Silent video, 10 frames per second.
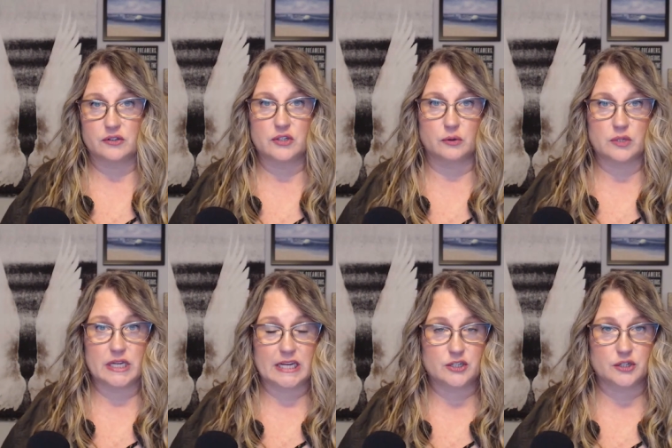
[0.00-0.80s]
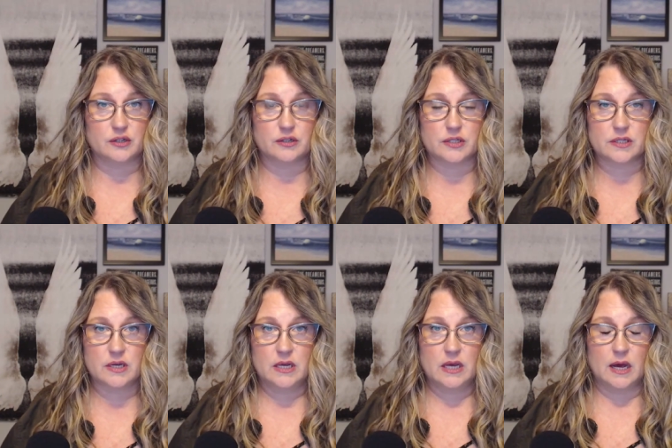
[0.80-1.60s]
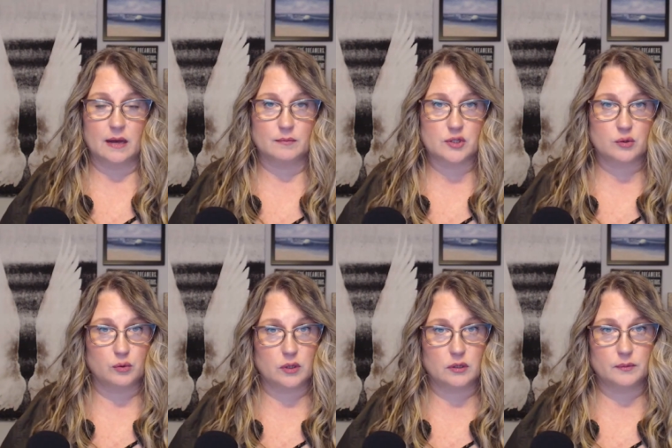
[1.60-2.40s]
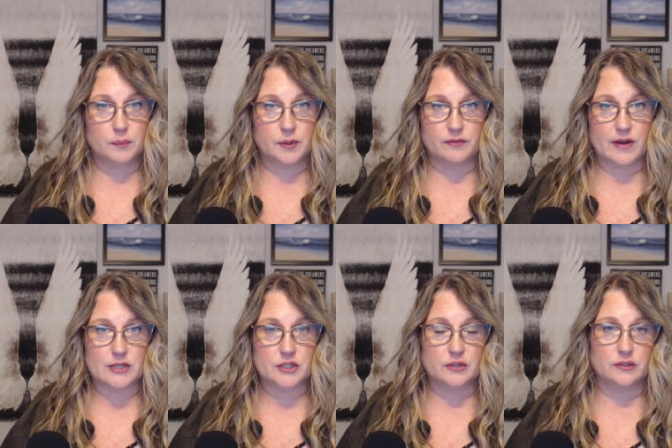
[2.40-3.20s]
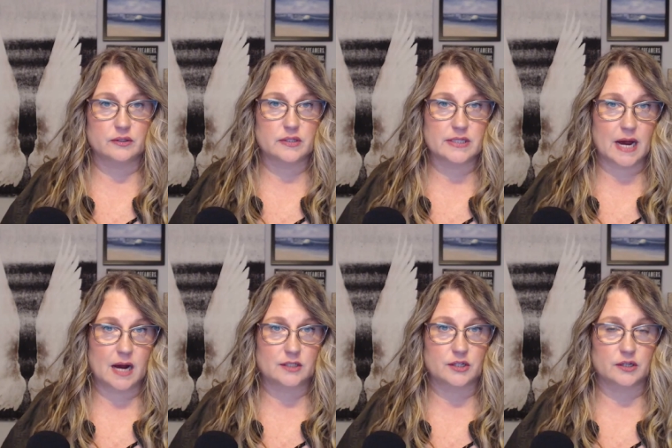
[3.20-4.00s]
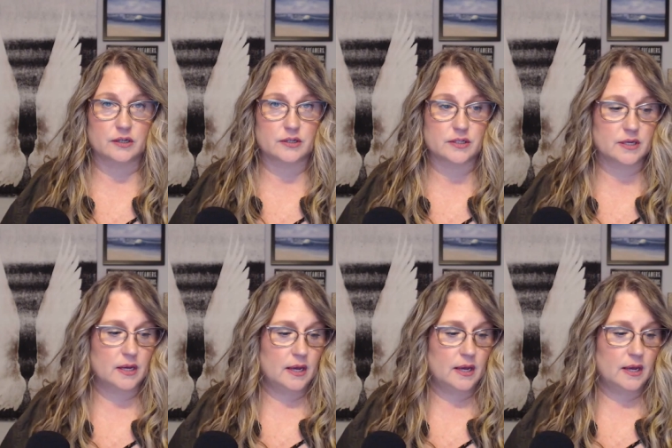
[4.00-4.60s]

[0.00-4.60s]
So teachers, school professionals, doctors,